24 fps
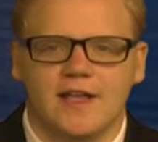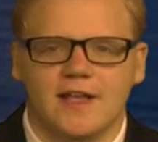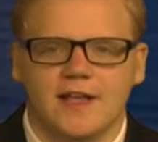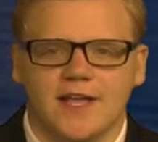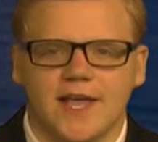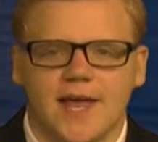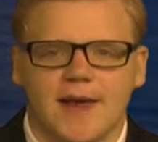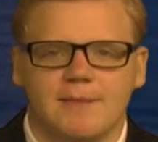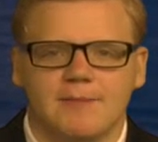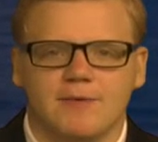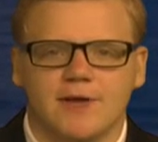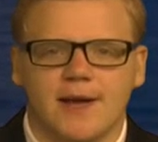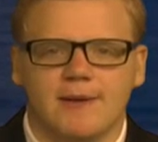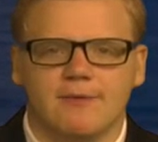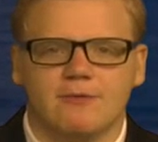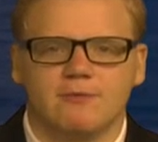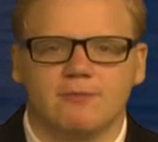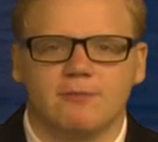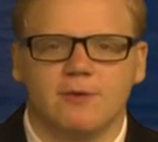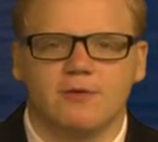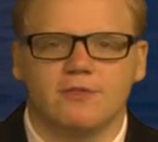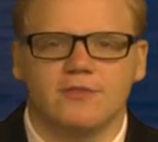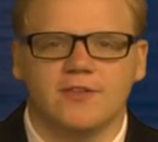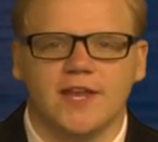Game times for
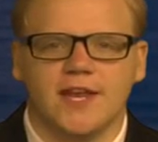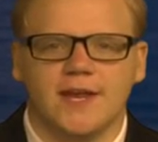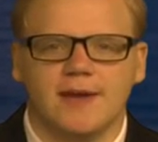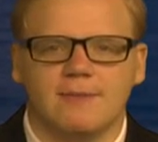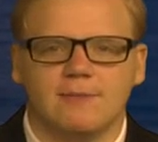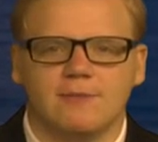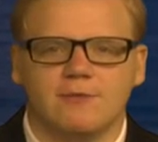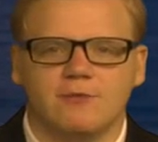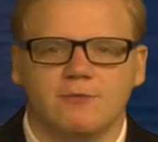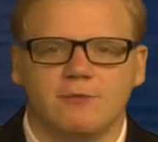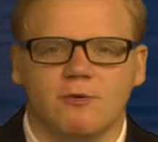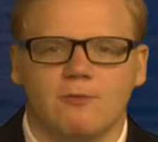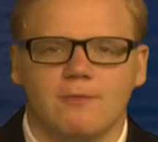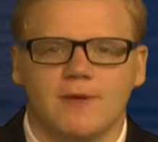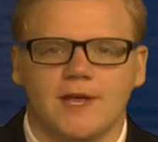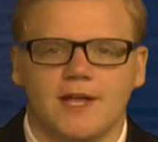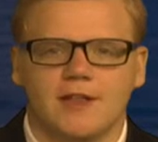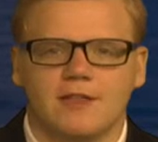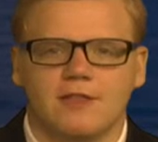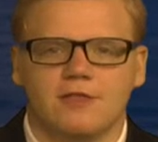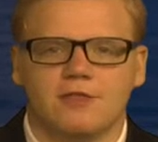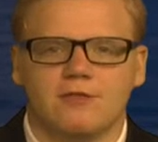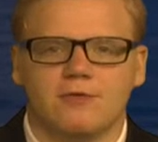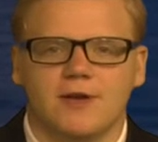both teams will be
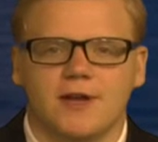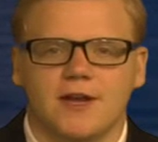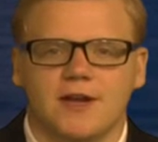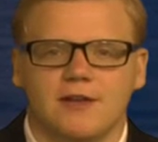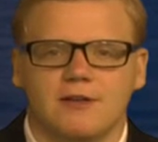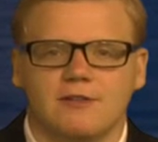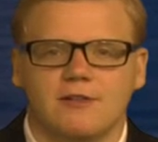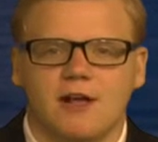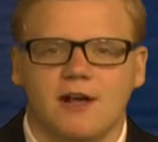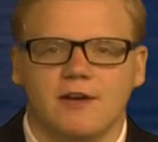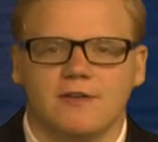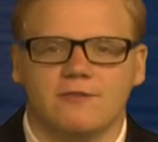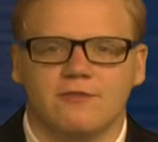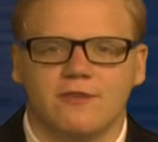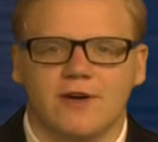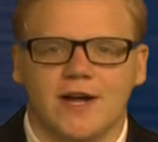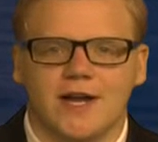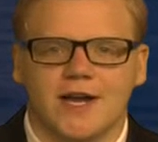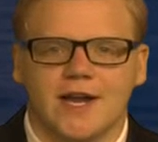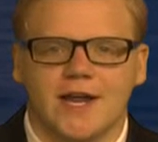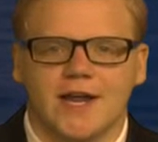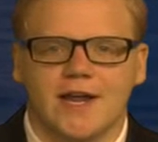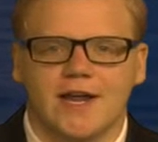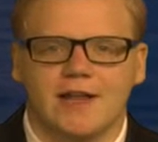at 3 o'clock
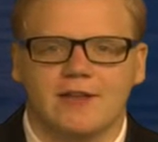Friday,